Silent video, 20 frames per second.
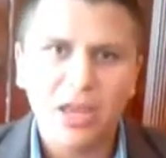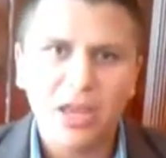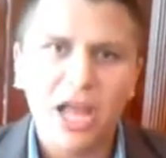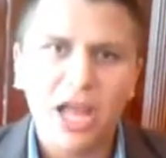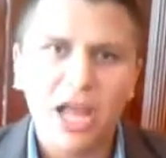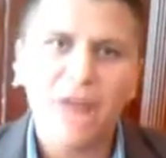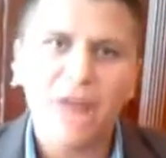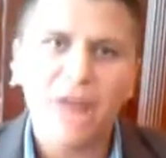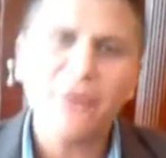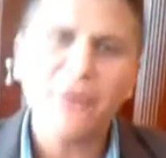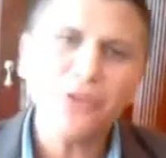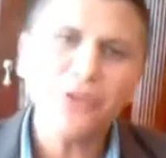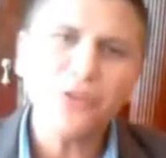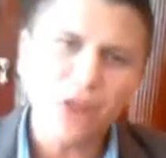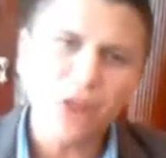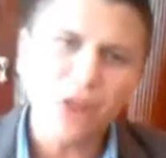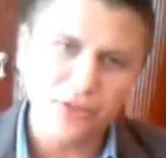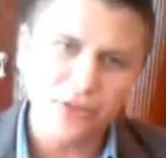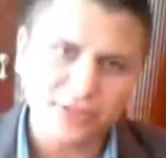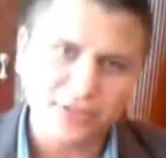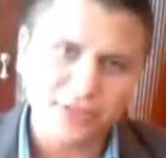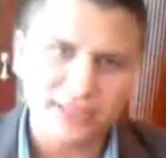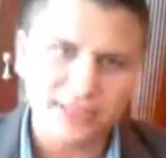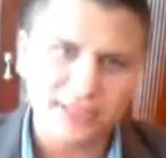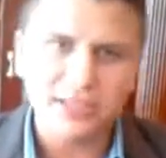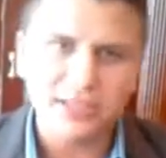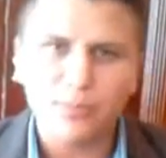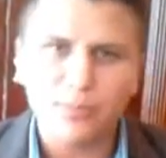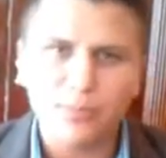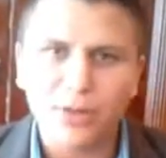Above to
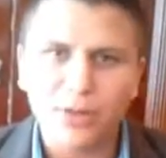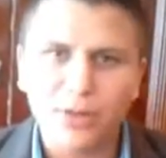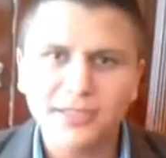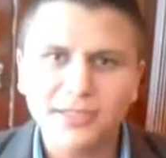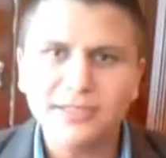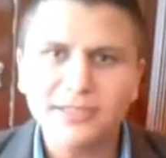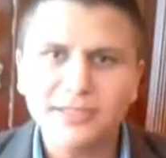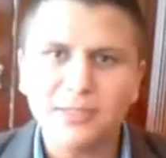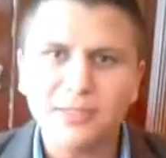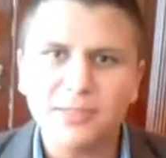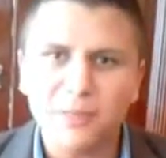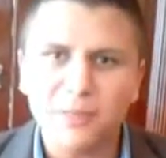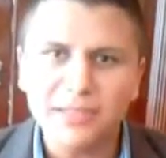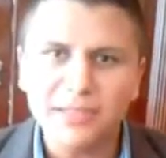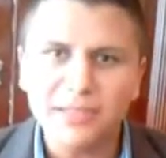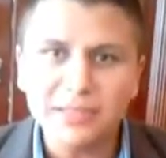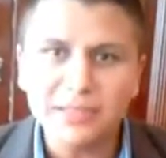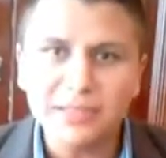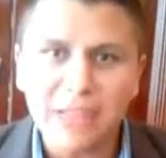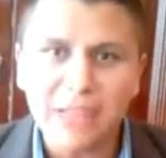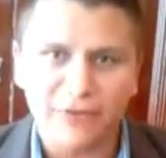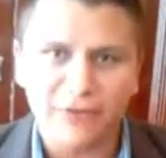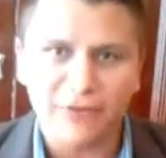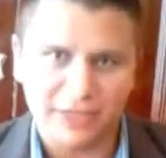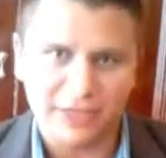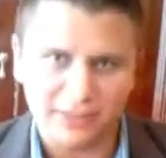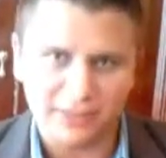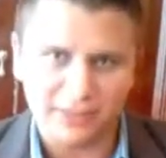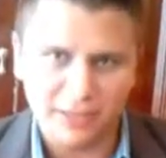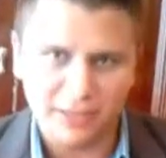understand the process, simplicity and
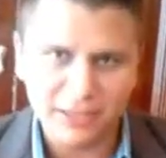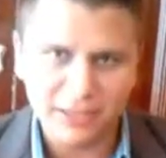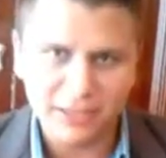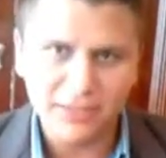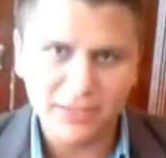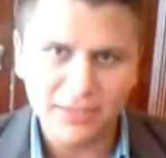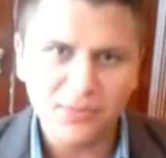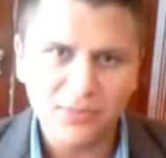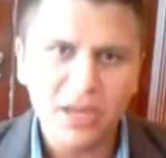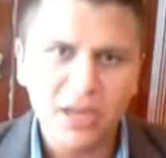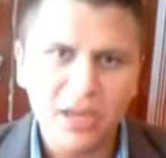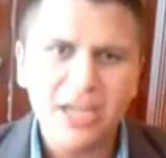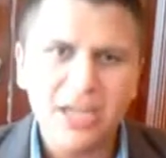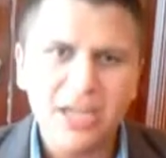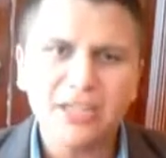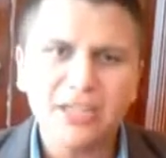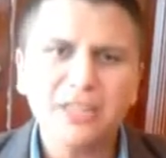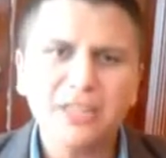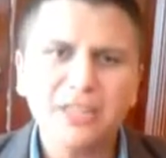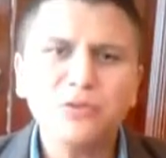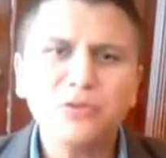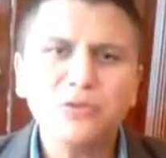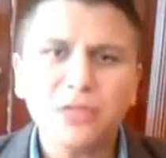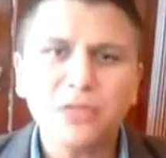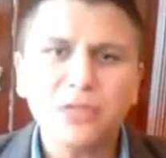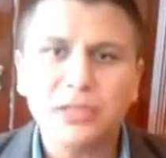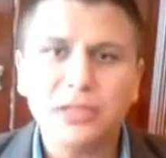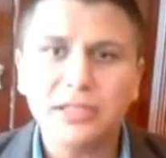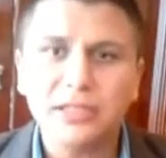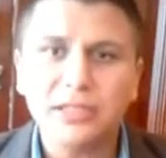flexibility, in
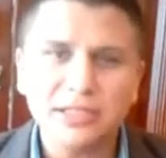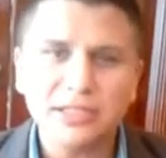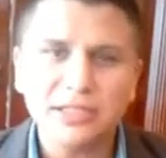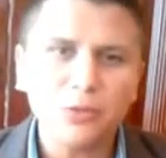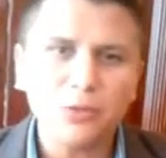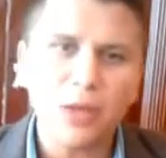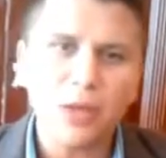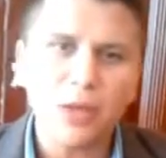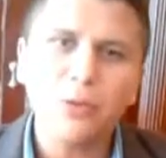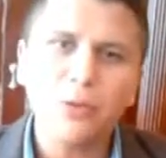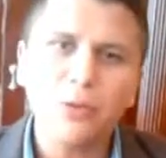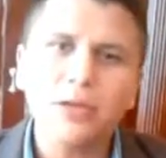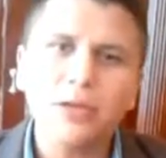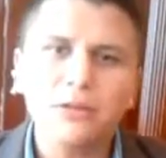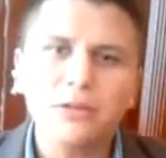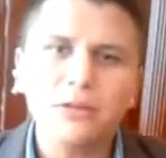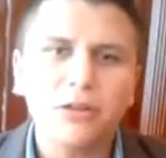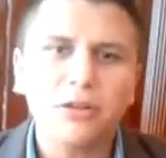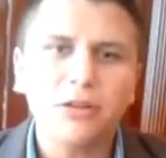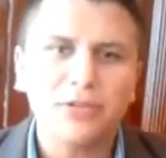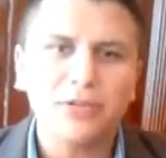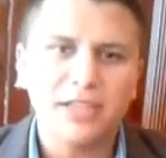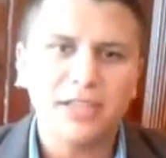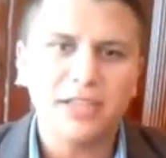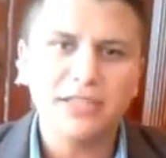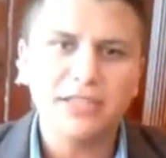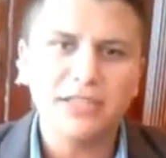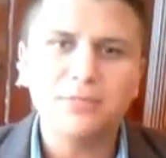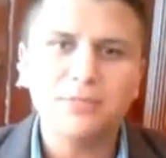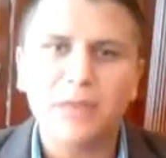this way we could
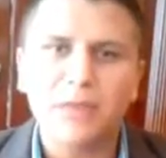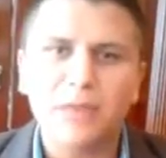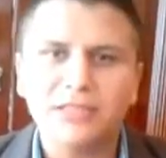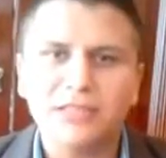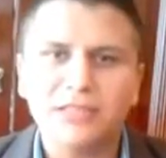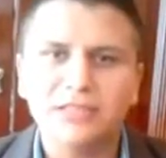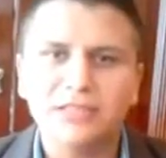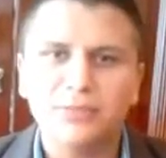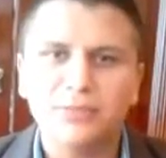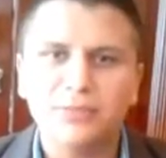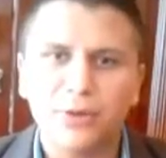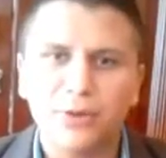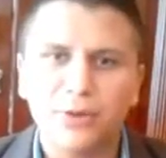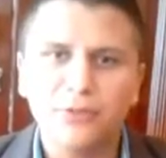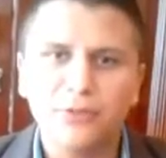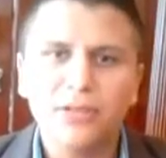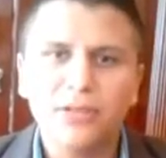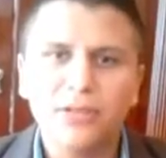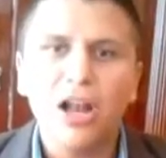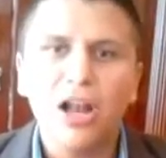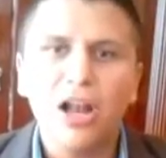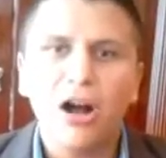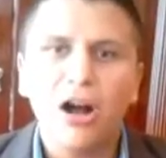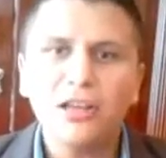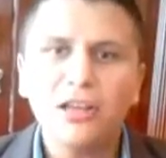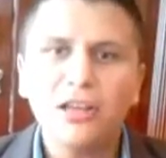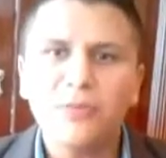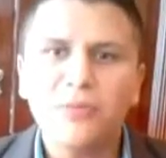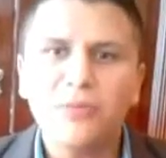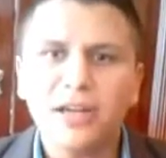coordinate the plant as the produce
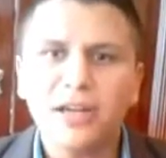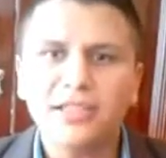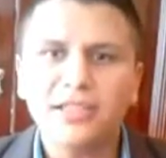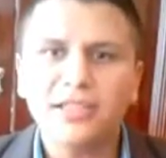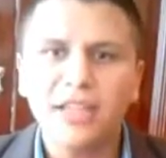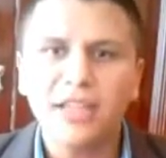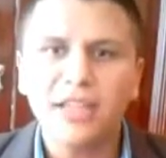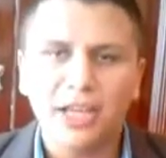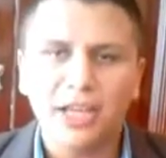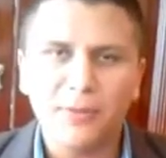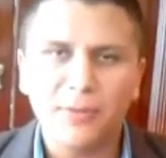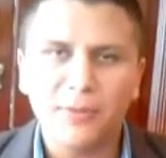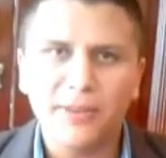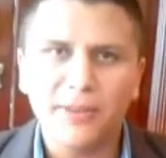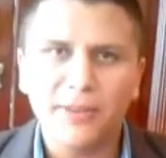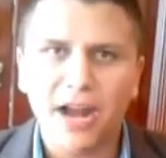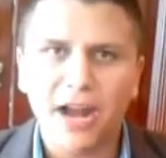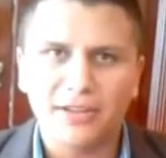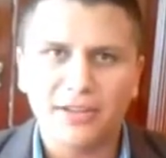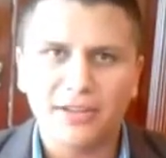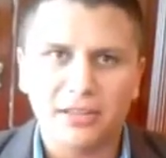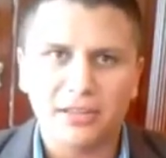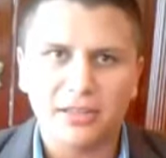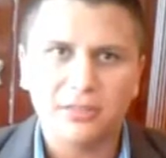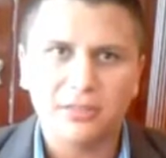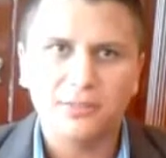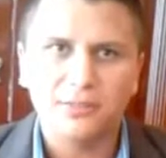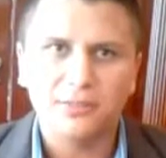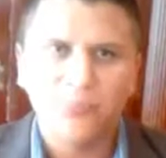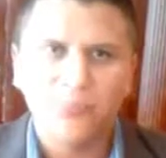all the marketing equipment articles.